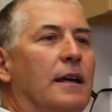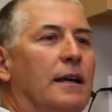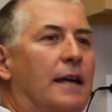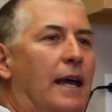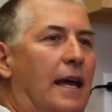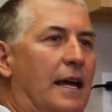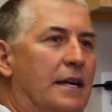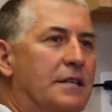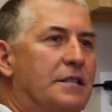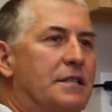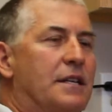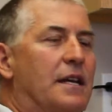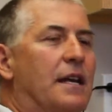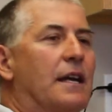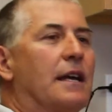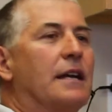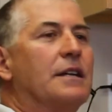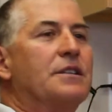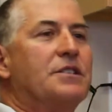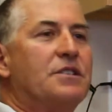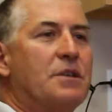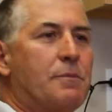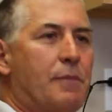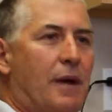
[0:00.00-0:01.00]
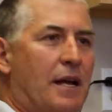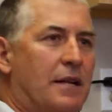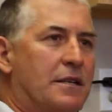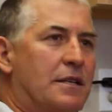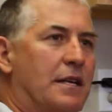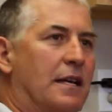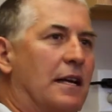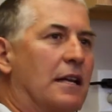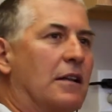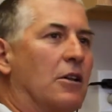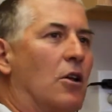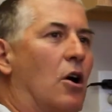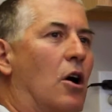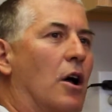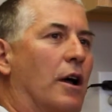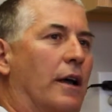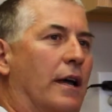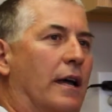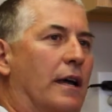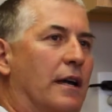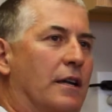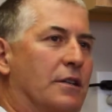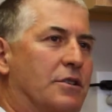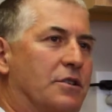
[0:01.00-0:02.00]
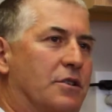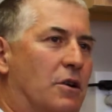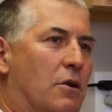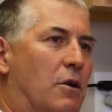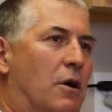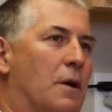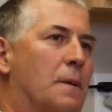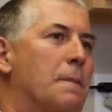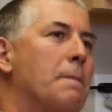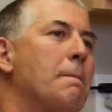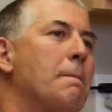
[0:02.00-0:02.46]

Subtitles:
casing and cementing and logging and so on.